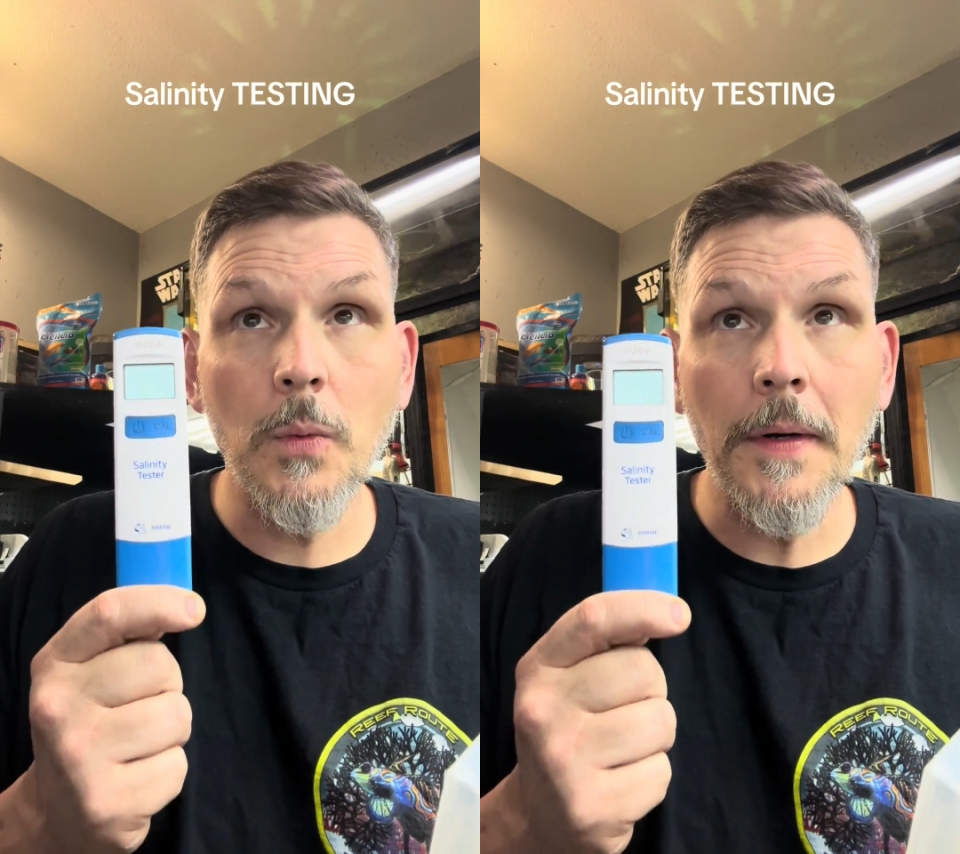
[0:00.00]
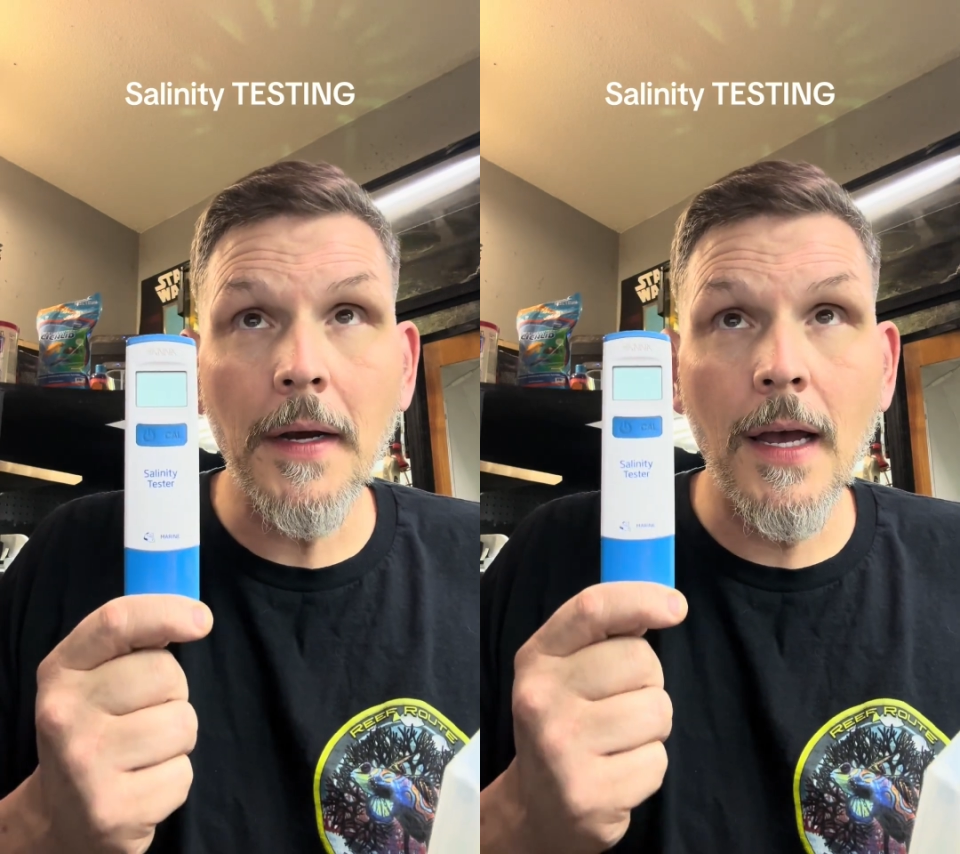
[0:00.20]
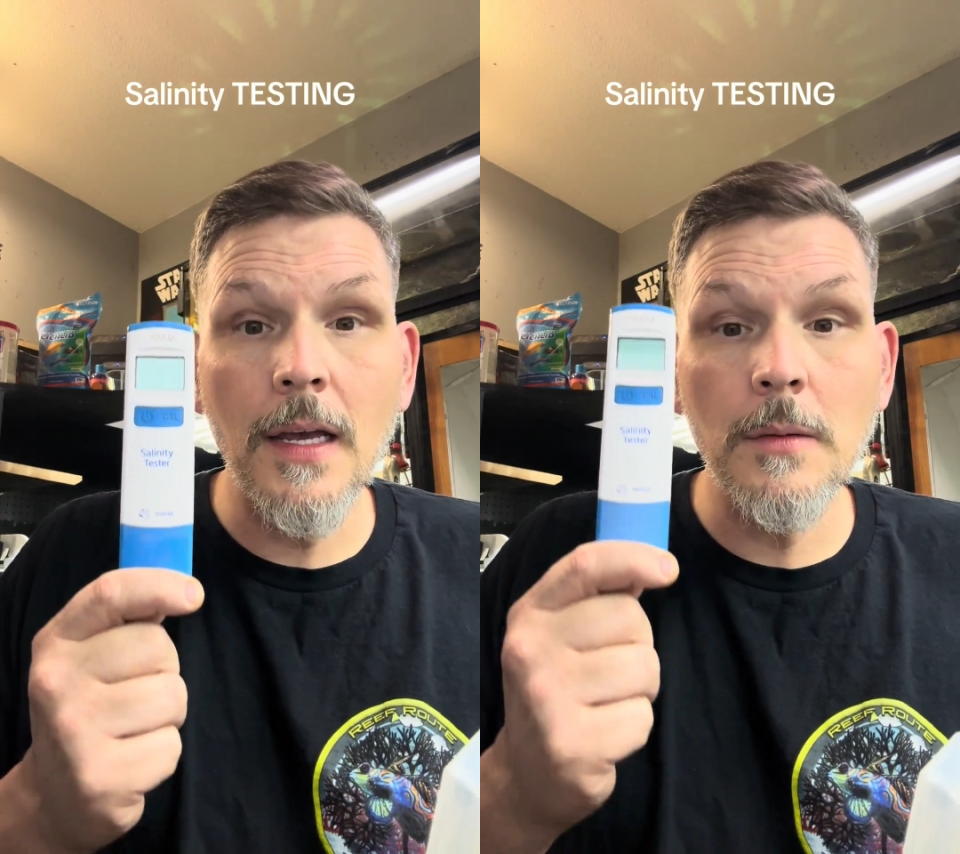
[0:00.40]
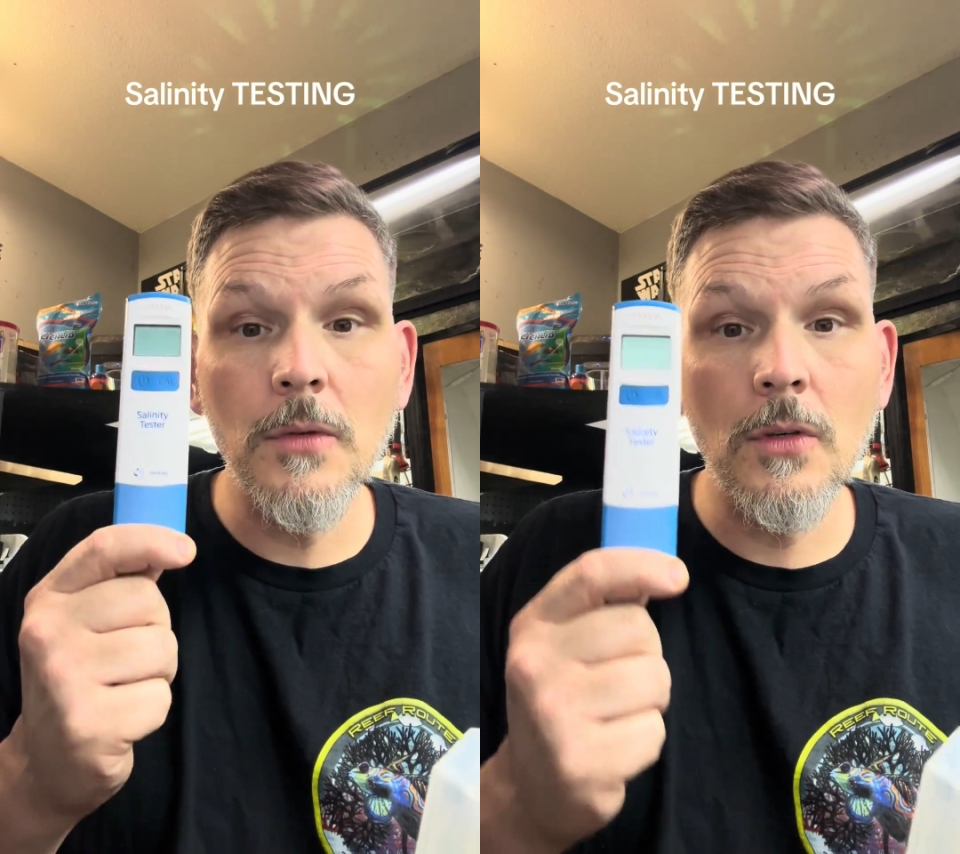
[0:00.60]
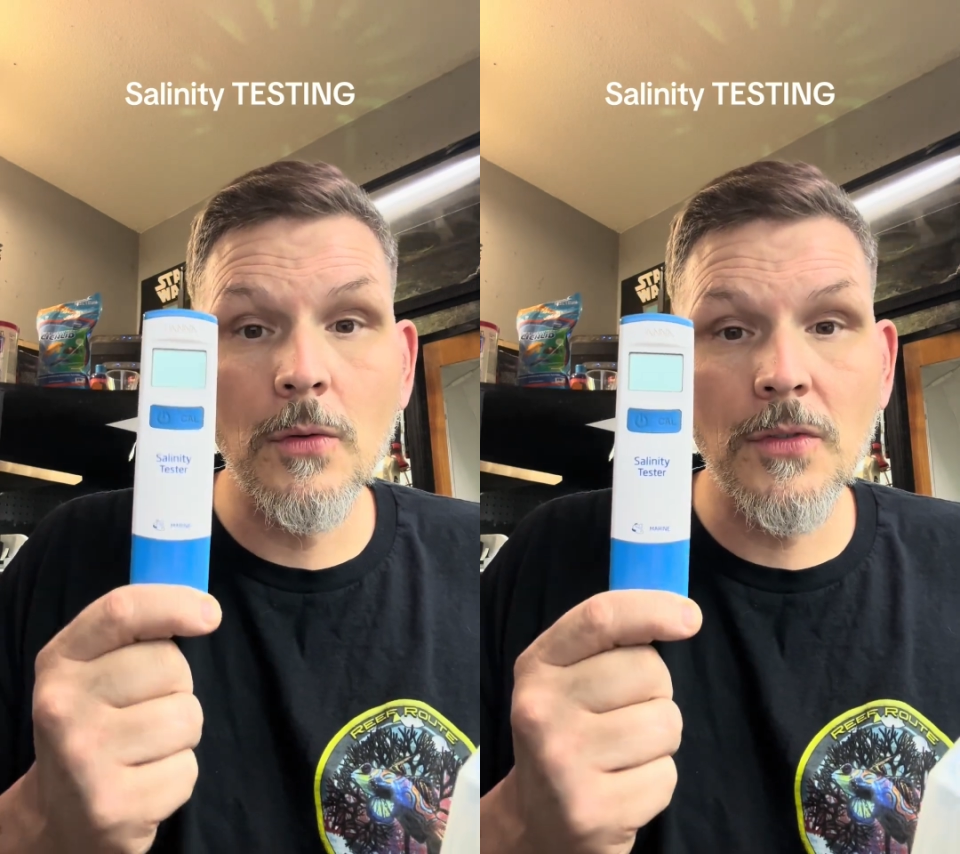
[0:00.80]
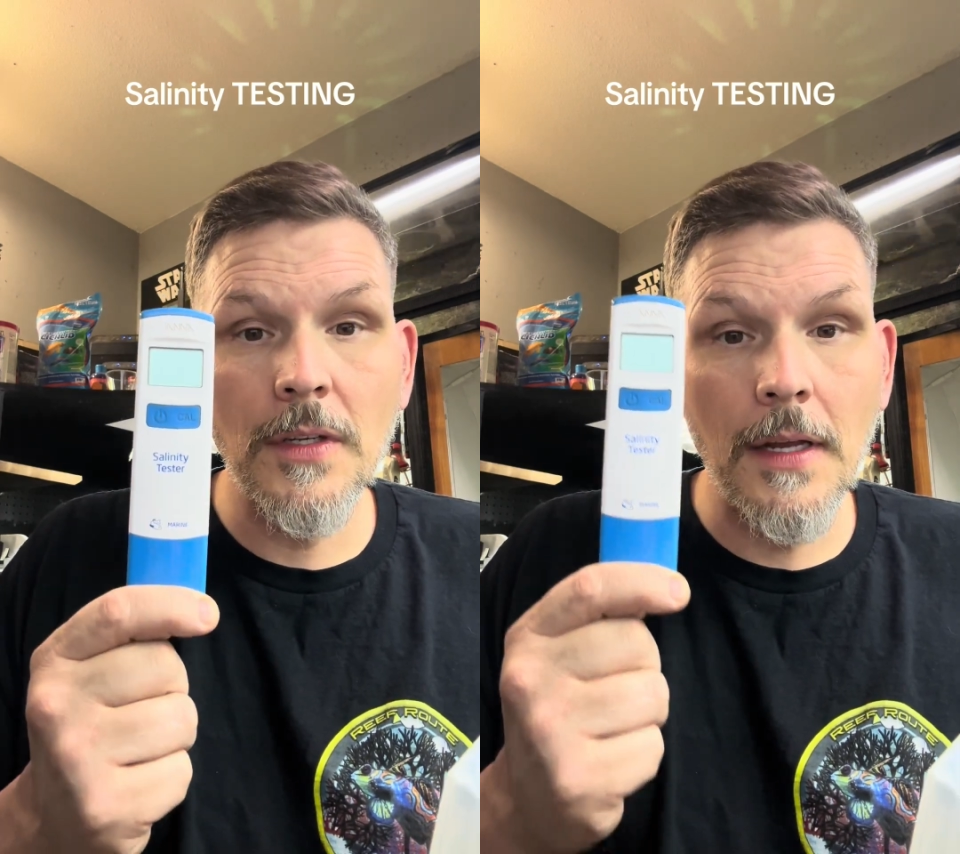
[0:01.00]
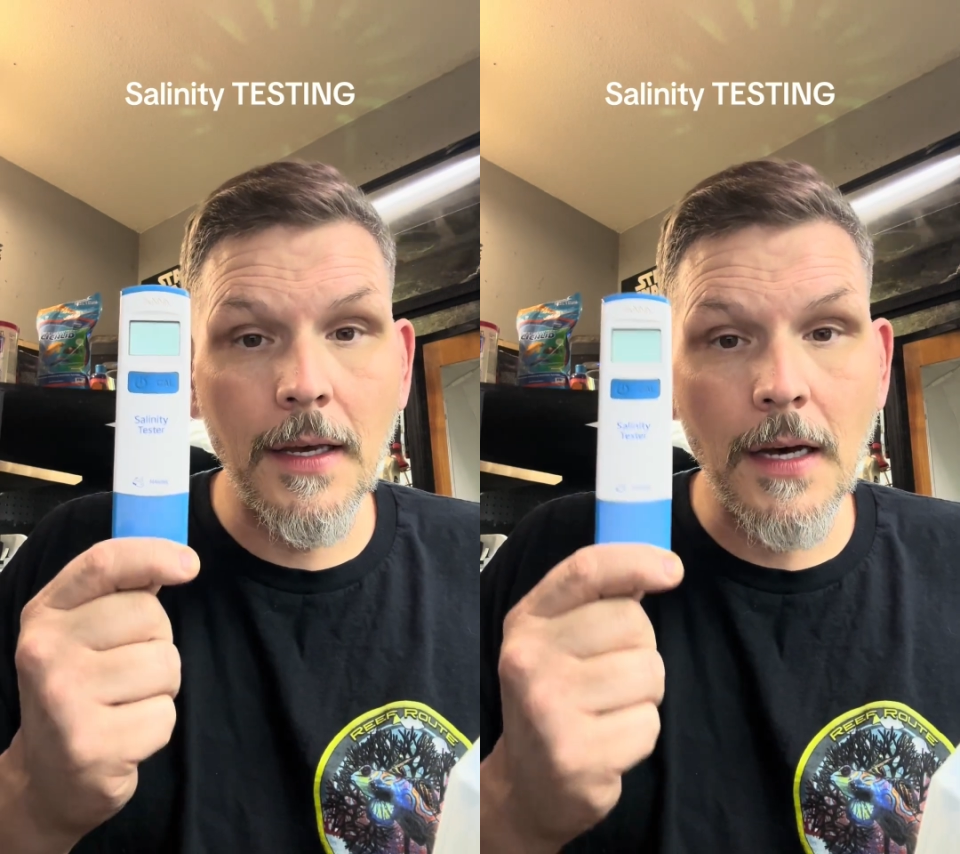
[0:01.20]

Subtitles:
where I am using a